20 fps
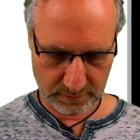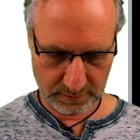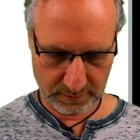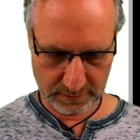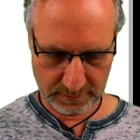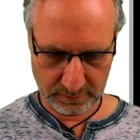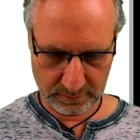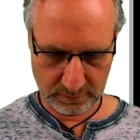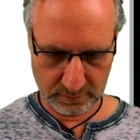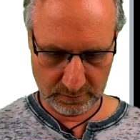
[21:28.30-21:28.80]

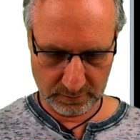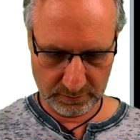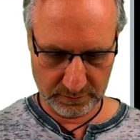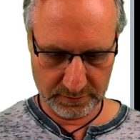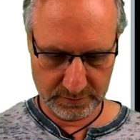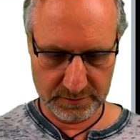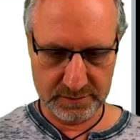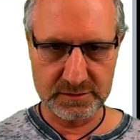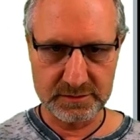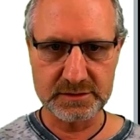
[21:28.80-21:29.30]
little
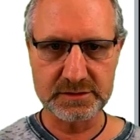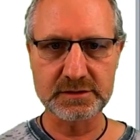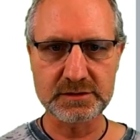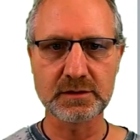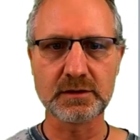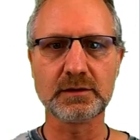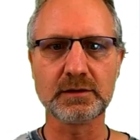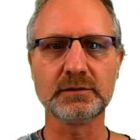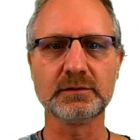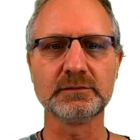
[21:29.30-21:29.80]

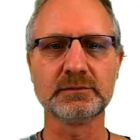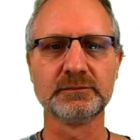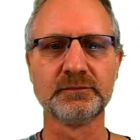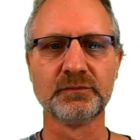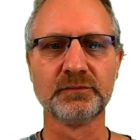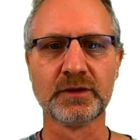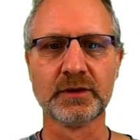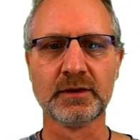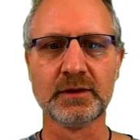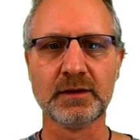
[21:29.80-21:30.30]
son.
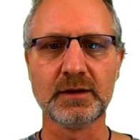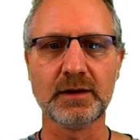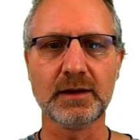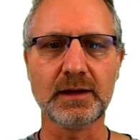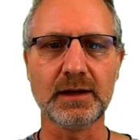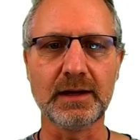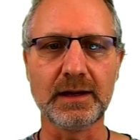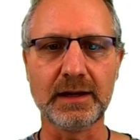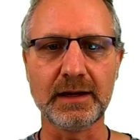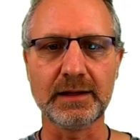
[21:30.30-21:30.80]

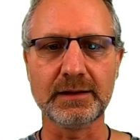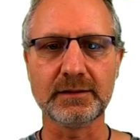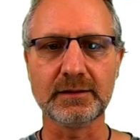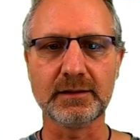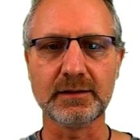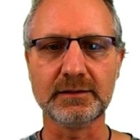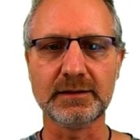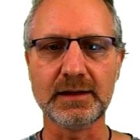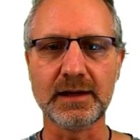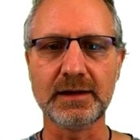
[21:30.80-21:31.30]

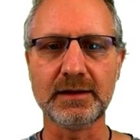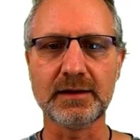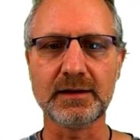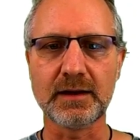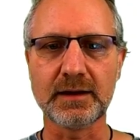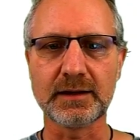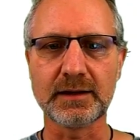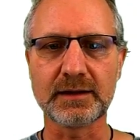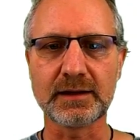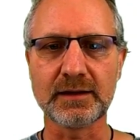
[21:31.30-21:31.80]
And then
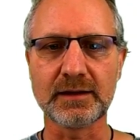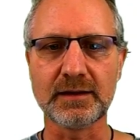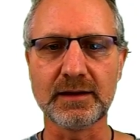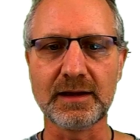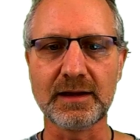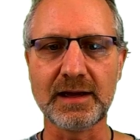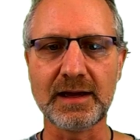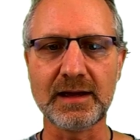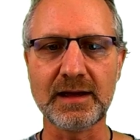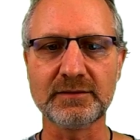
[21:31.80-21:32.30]
I can
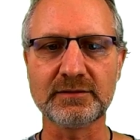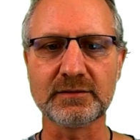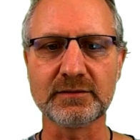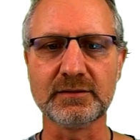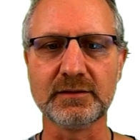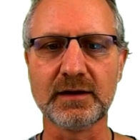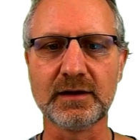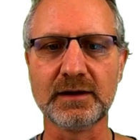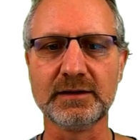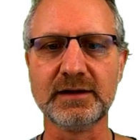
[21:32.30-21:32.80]
add
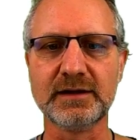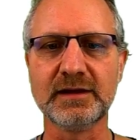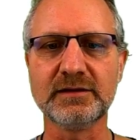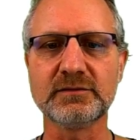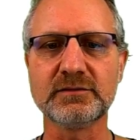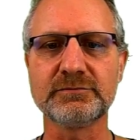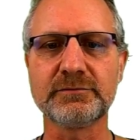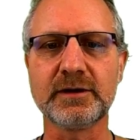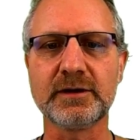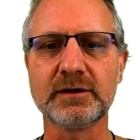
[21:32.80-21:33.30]
an
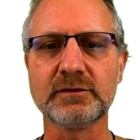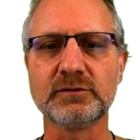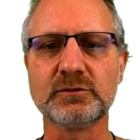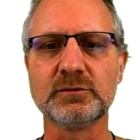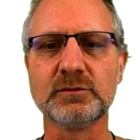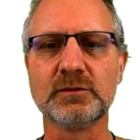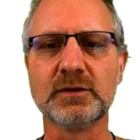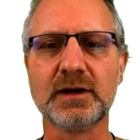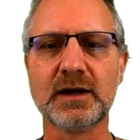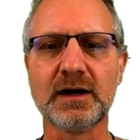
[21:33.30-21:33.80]
identifier
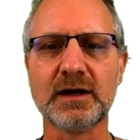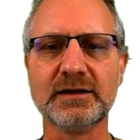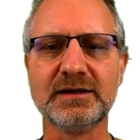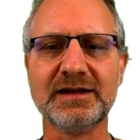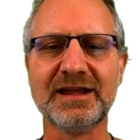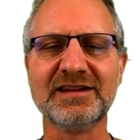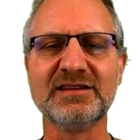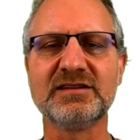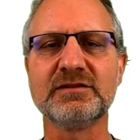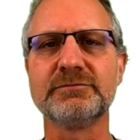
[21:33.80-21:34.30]
to
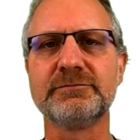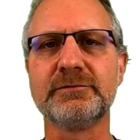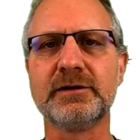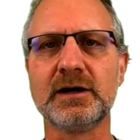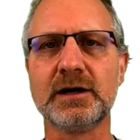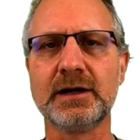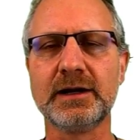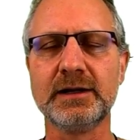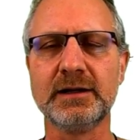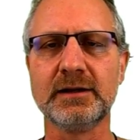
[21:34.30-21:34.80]

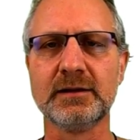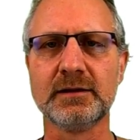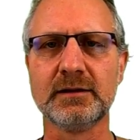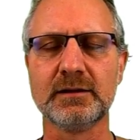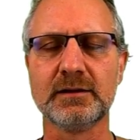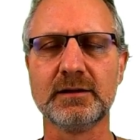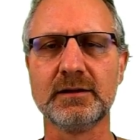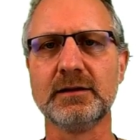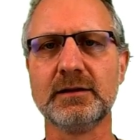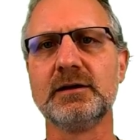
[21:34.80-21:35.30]
identify
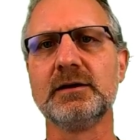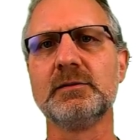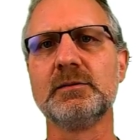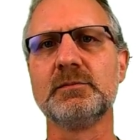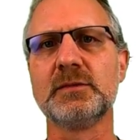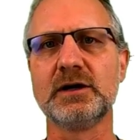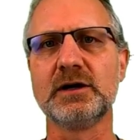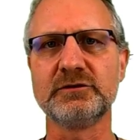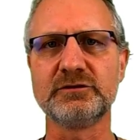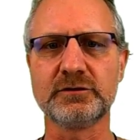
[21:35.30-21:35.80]

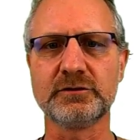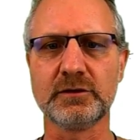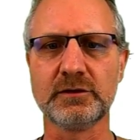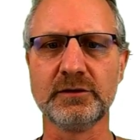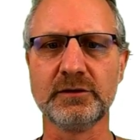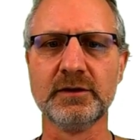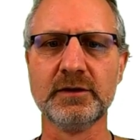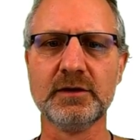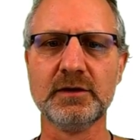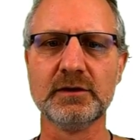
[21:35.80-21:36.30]
my
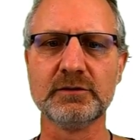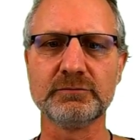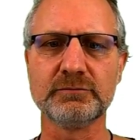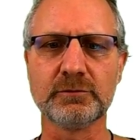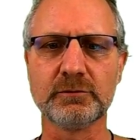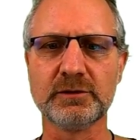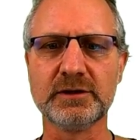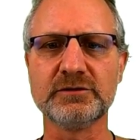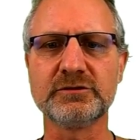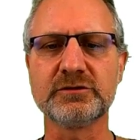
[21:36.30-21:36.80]
son.
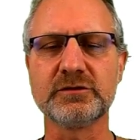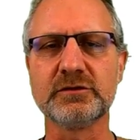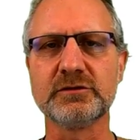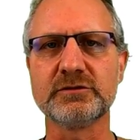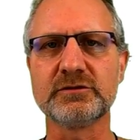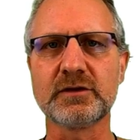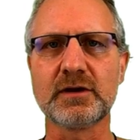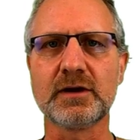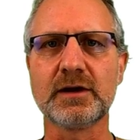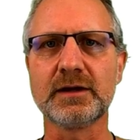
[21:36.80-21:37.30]
For
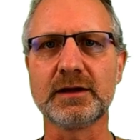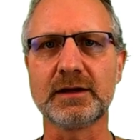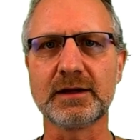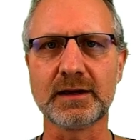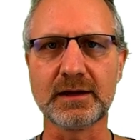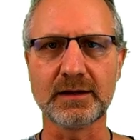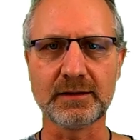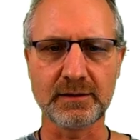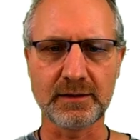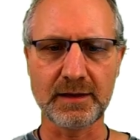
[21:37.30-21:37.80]
instance, I
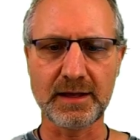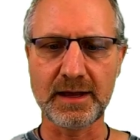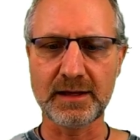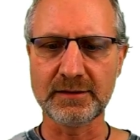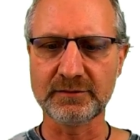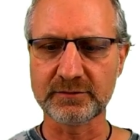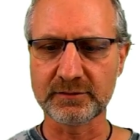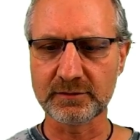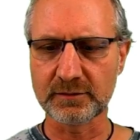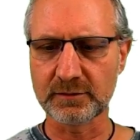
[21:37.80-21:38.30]
can
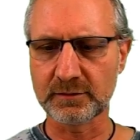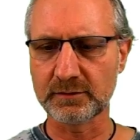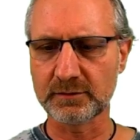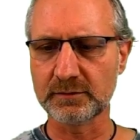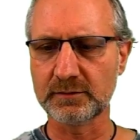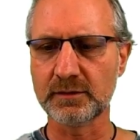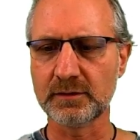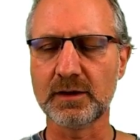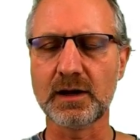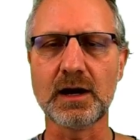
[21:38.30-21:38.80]
enter
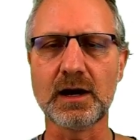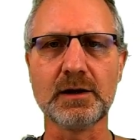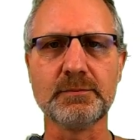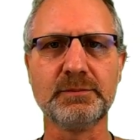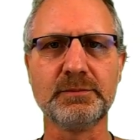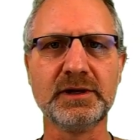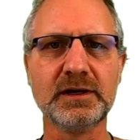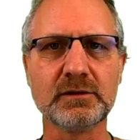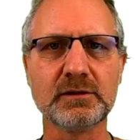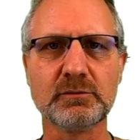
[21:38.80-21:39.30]
the
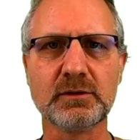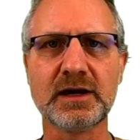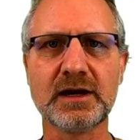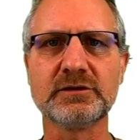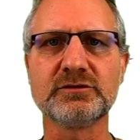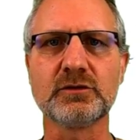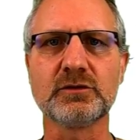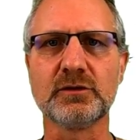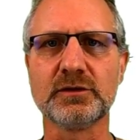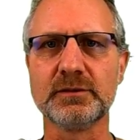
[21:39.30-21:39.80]
IP
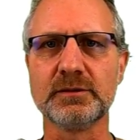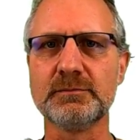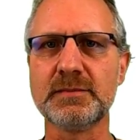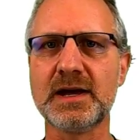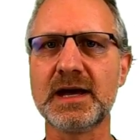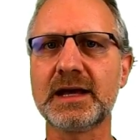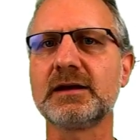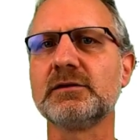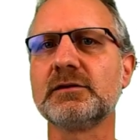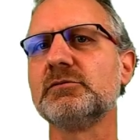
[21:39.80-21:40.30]
address or the
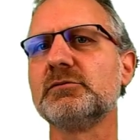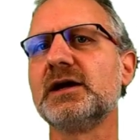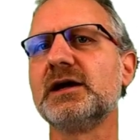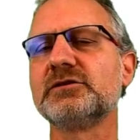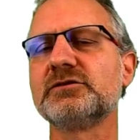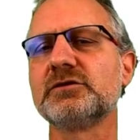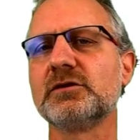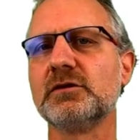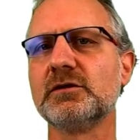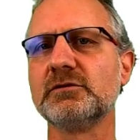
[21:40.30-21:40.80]
MAC
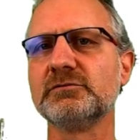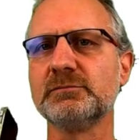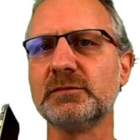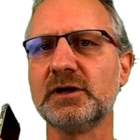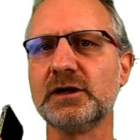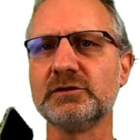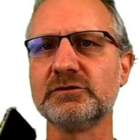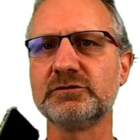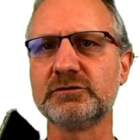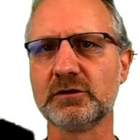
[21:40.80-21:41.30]
address of
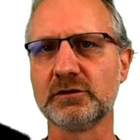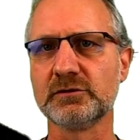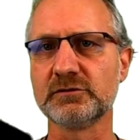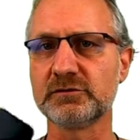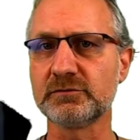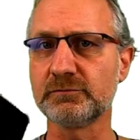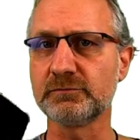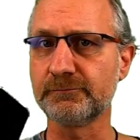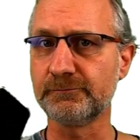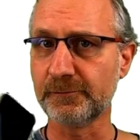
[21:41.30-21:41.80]
my
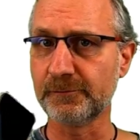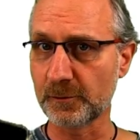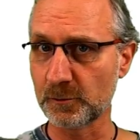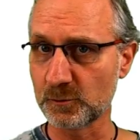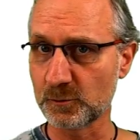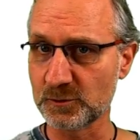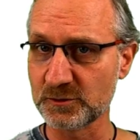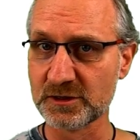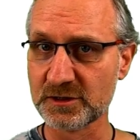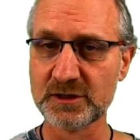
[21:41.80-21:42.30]
son's
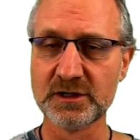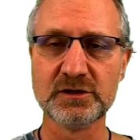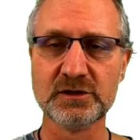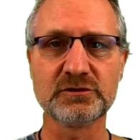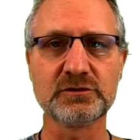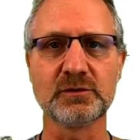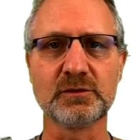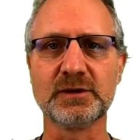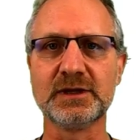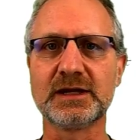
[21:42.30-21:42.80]
phone,
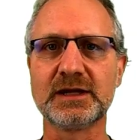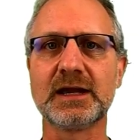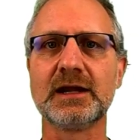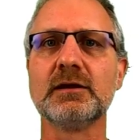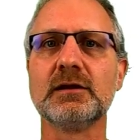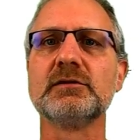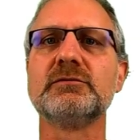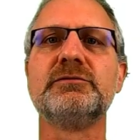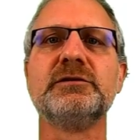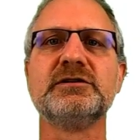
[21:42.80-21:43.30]
so he
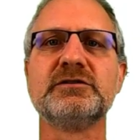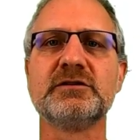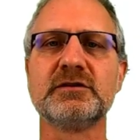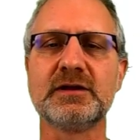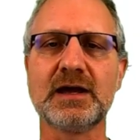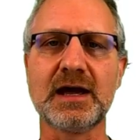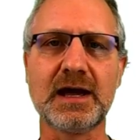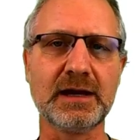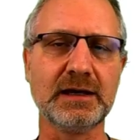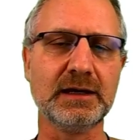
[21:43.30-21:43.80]
cannot
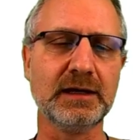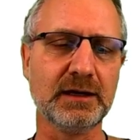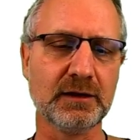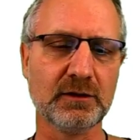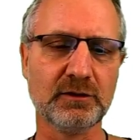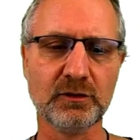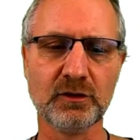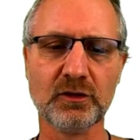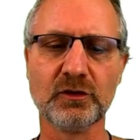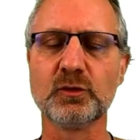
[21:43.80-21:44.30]
visit any
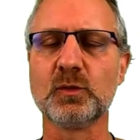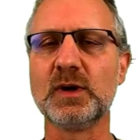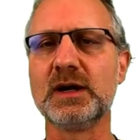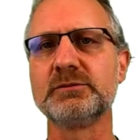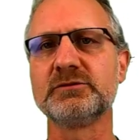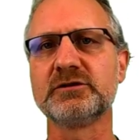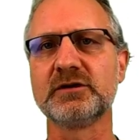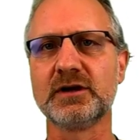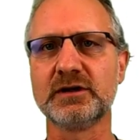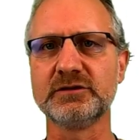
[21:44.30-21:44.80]
adult
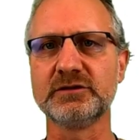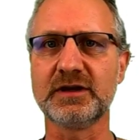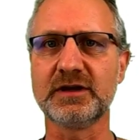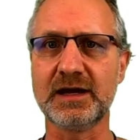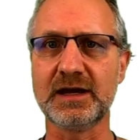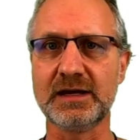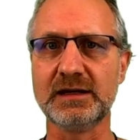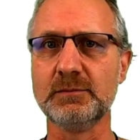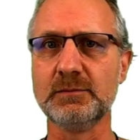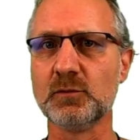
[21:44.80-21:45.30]
websites
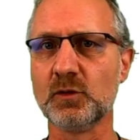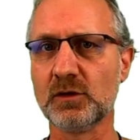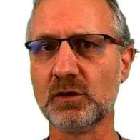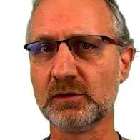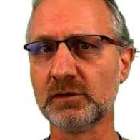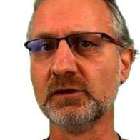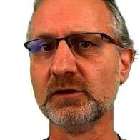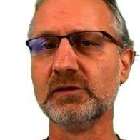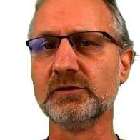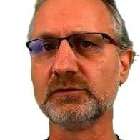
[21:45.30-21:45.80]

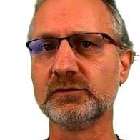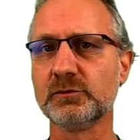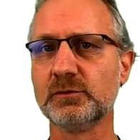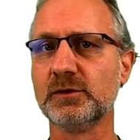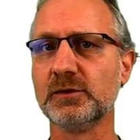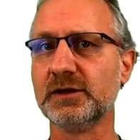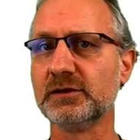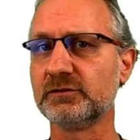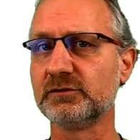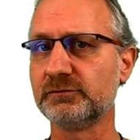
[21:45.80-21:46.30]
anymore
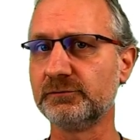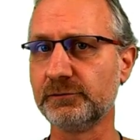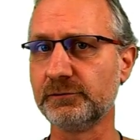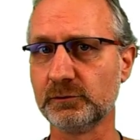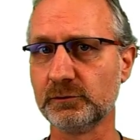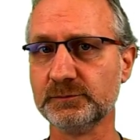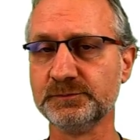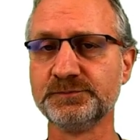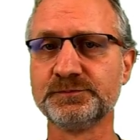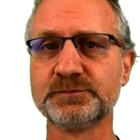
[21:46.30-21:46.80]
through his
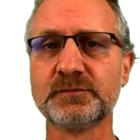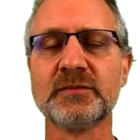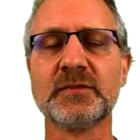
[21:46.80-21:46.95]
phone.